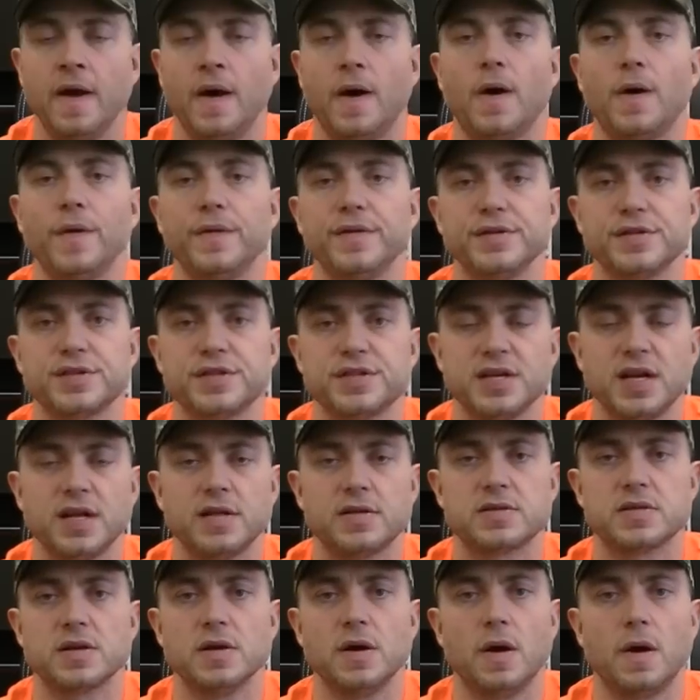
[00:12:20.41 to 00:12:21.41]
all this
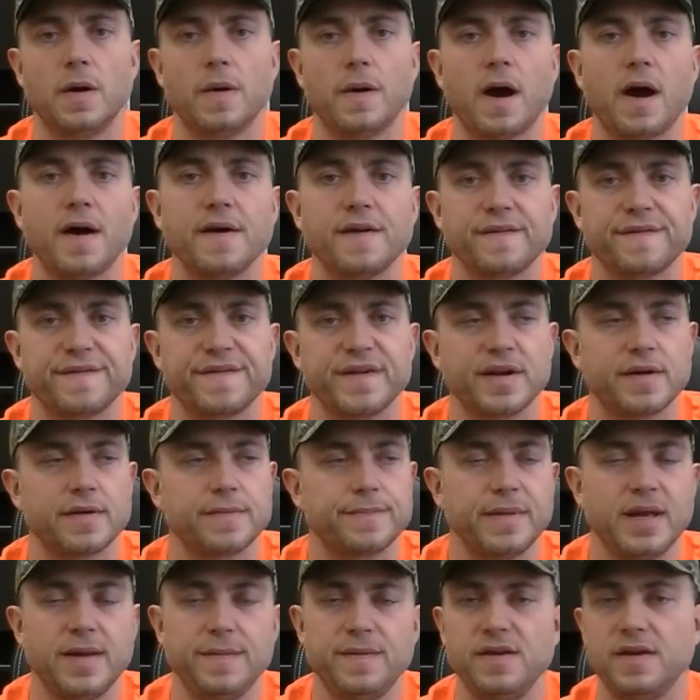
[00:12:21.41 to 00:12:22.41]
shit? So I
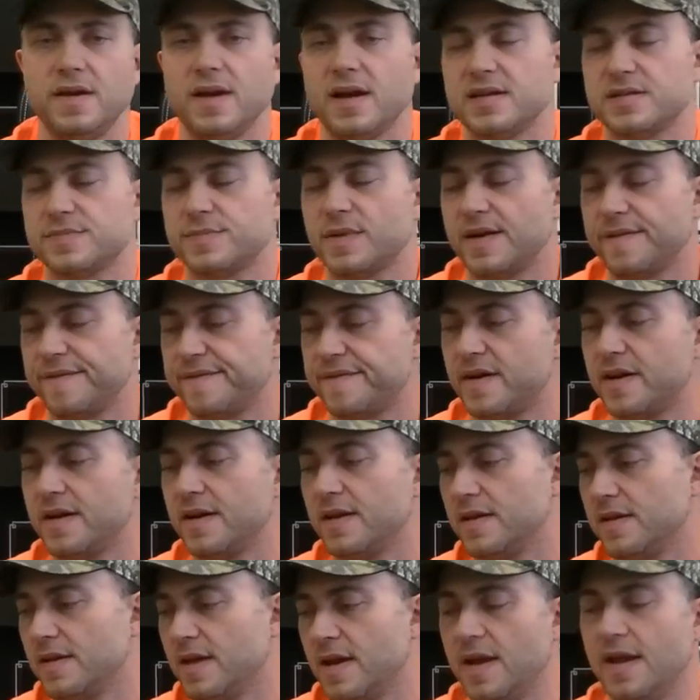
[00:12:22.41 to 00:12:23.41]
figured maybe you guys might find
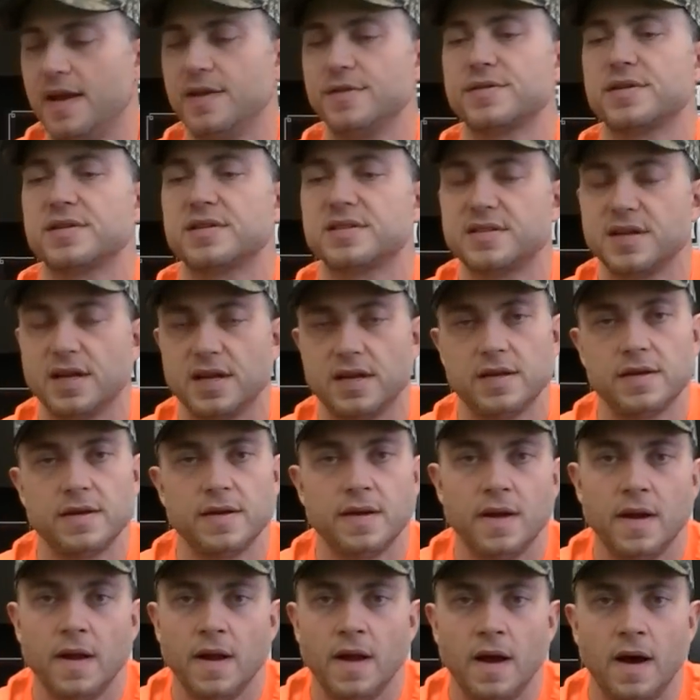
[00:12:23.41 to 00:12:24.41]
it interesting.
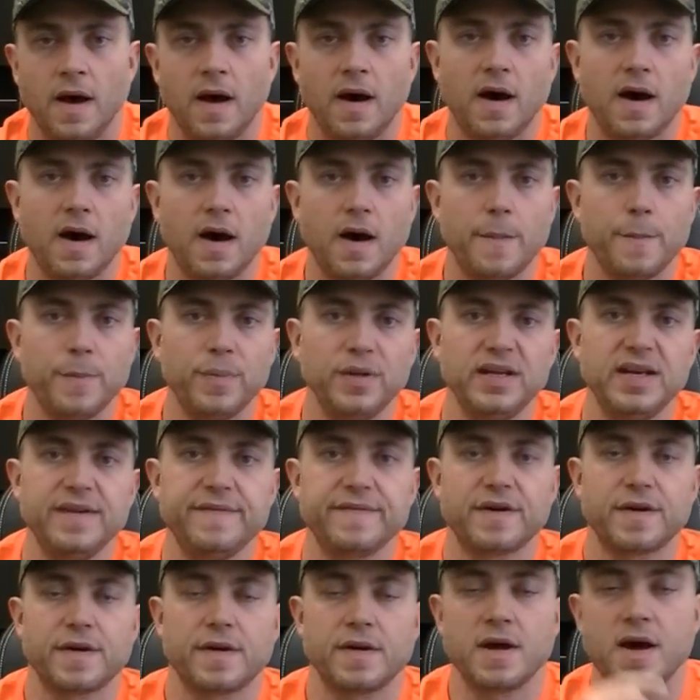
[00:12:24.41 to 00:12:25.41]

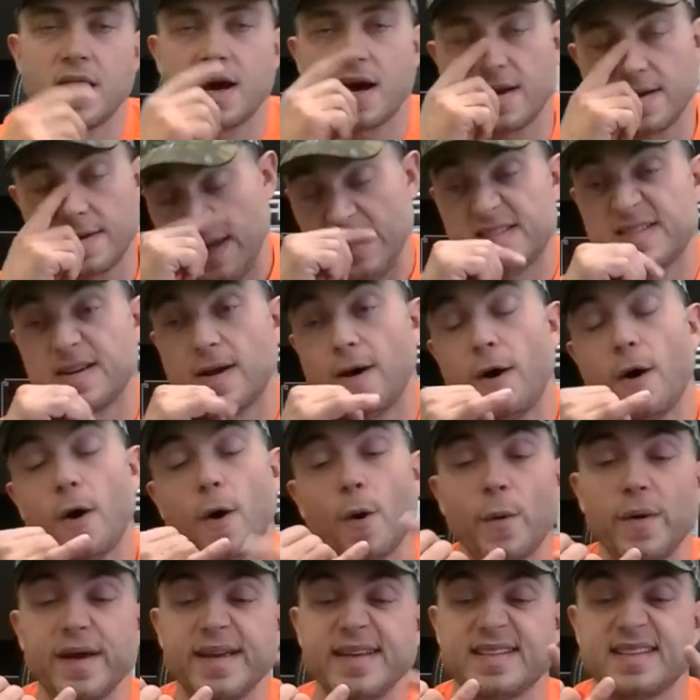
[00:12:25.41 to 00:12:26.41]
Believe it or not, it's
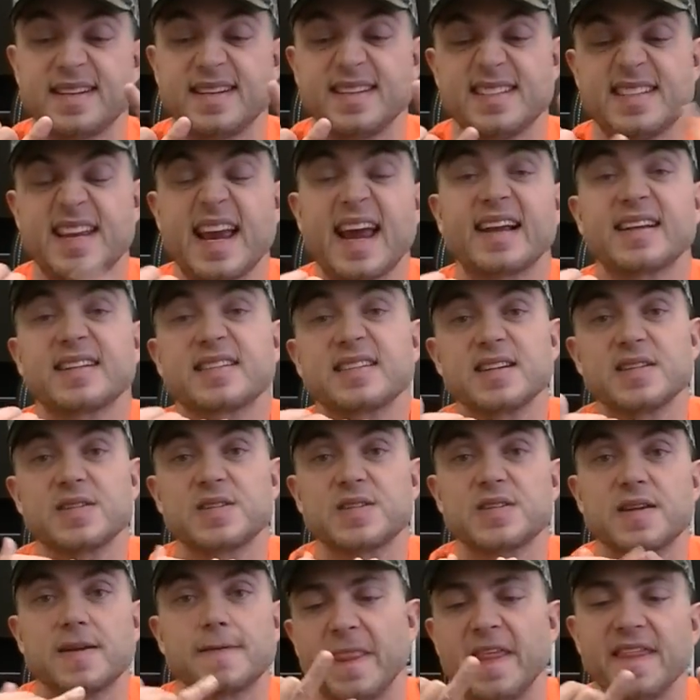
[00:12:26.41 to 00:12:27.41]
always
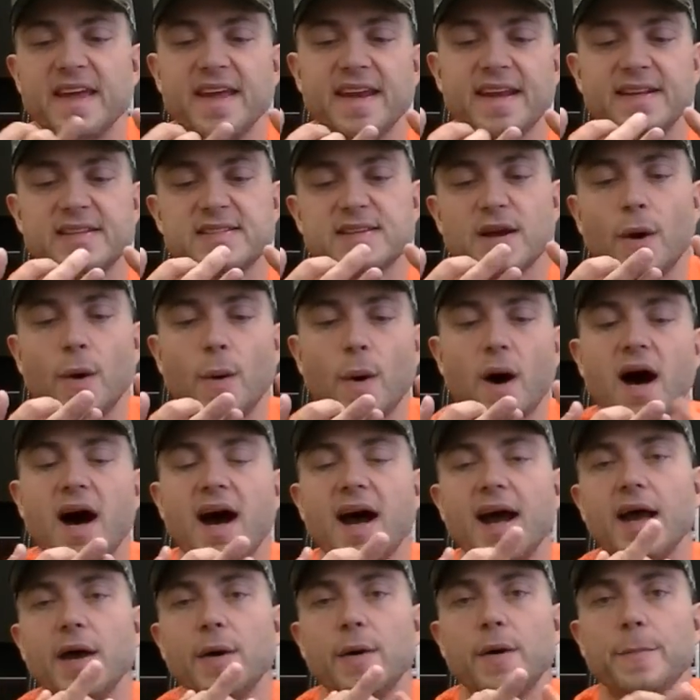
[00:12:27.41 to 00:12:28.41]
Texas, but then it's
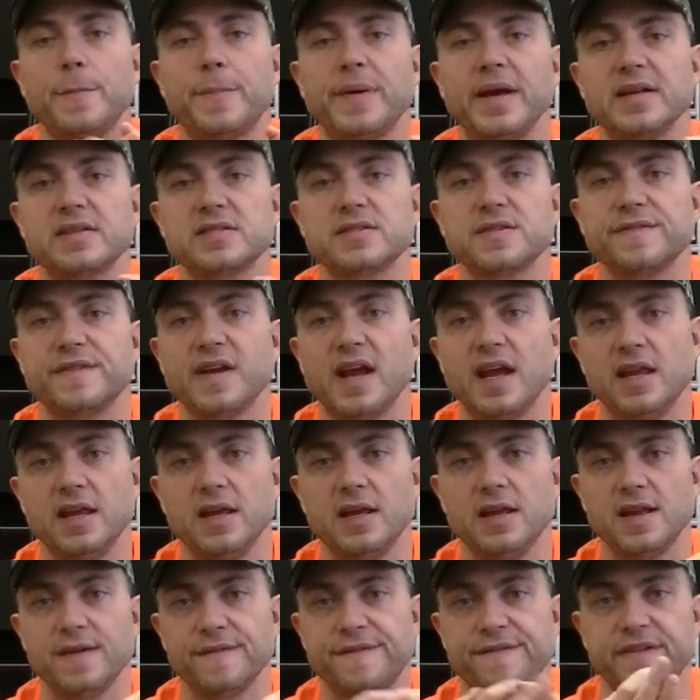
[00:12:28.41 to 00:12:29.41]
Ohio and
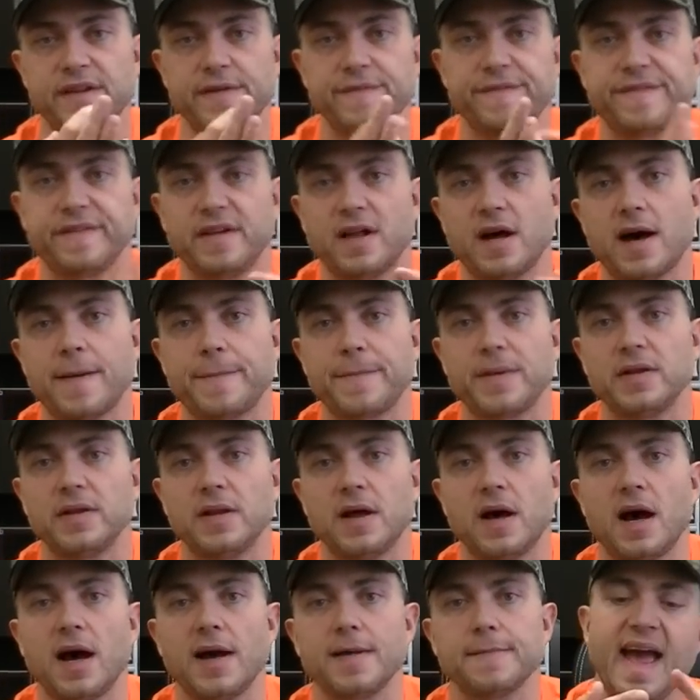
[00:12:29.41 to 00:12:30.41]
Pennsylvania. They flip-flop a
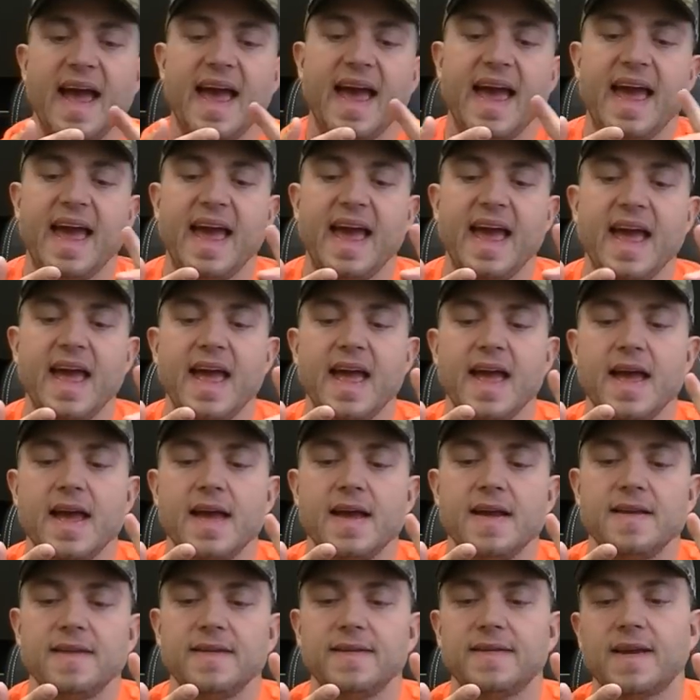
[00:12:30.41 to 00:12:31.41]
lot.
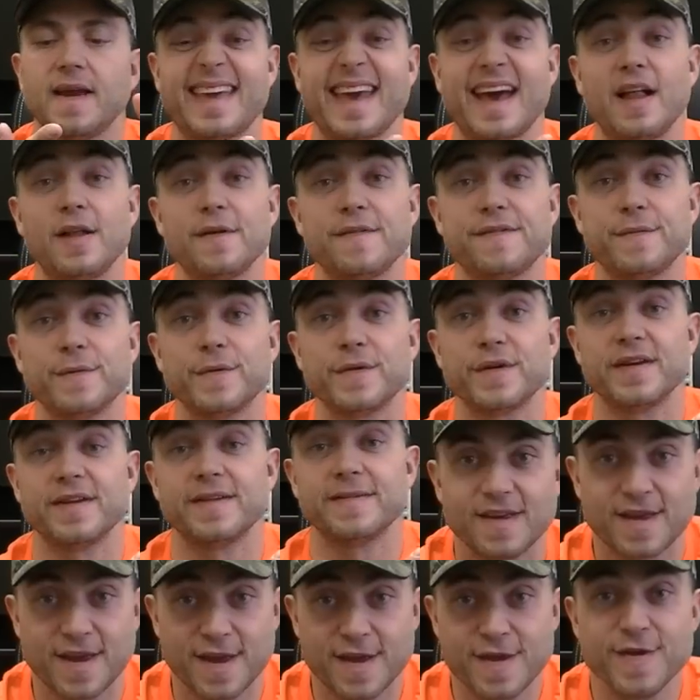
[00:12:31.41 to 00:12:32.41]
And California.
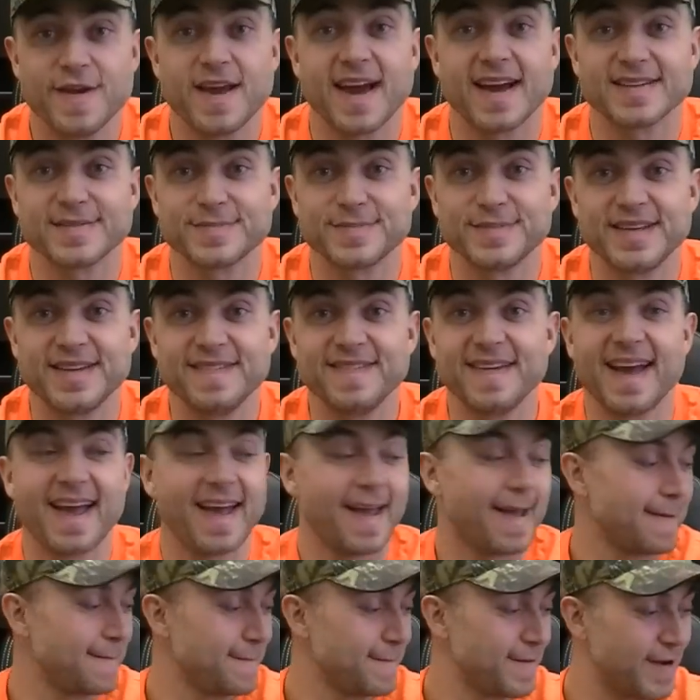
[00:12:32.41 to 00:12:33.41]
Can you guys believe
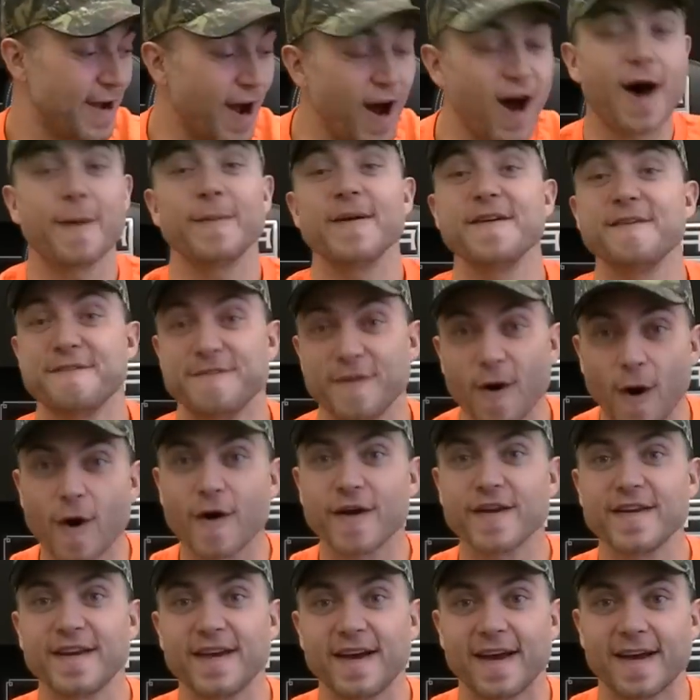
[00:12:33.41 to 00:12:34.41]
that?
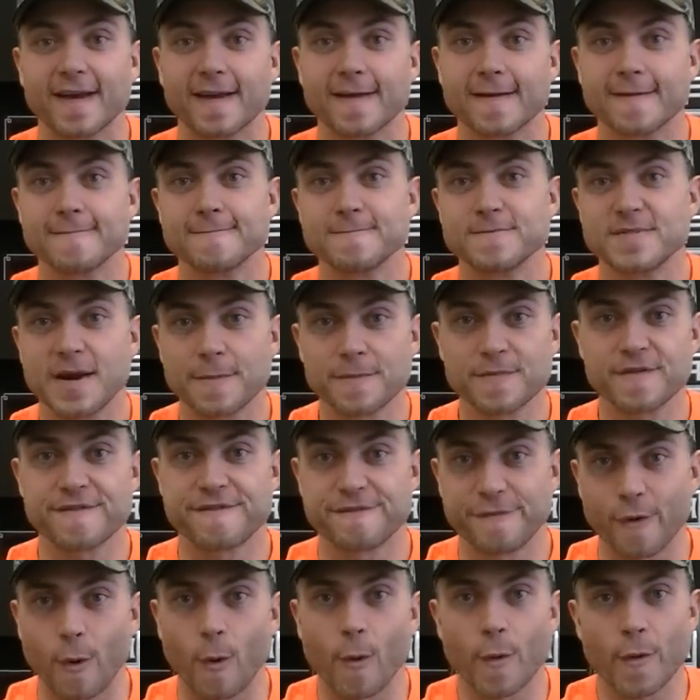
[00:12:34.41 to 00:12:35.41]
California! Number
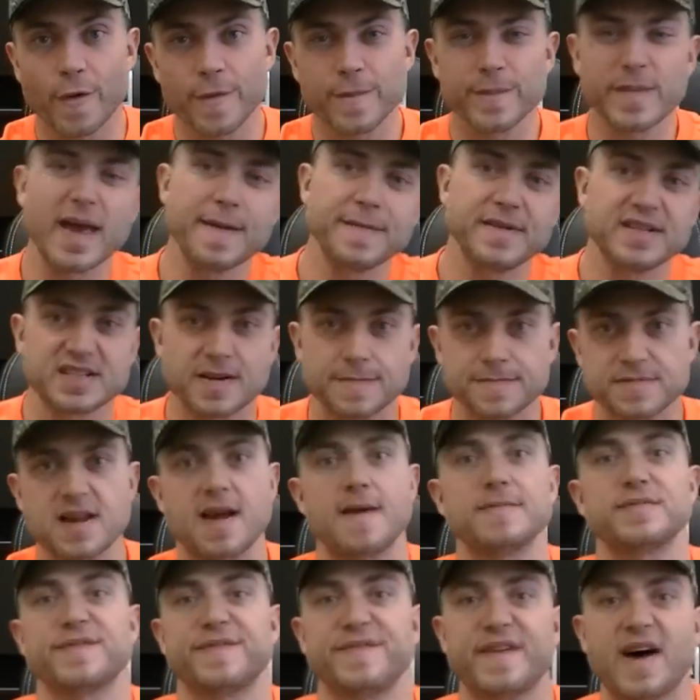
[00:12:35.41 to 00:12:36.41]
4, maybe
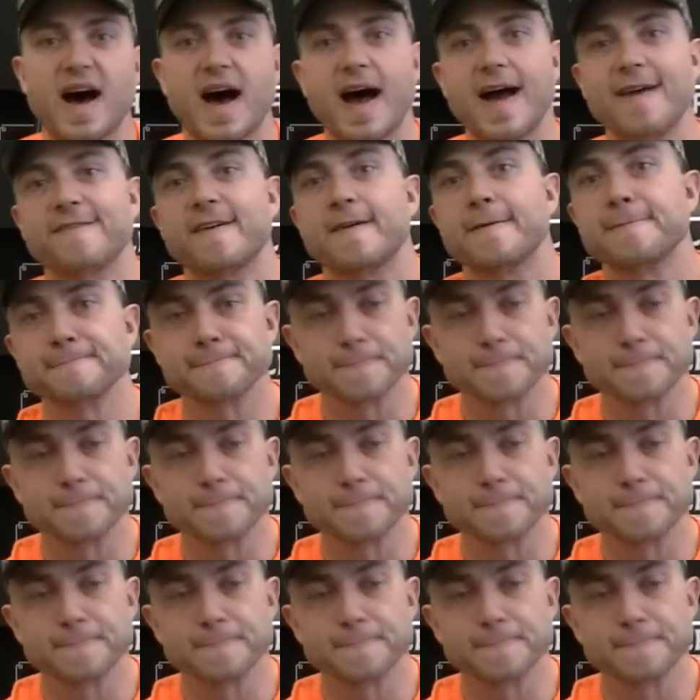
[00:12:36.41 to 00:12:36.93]
sometimes 5.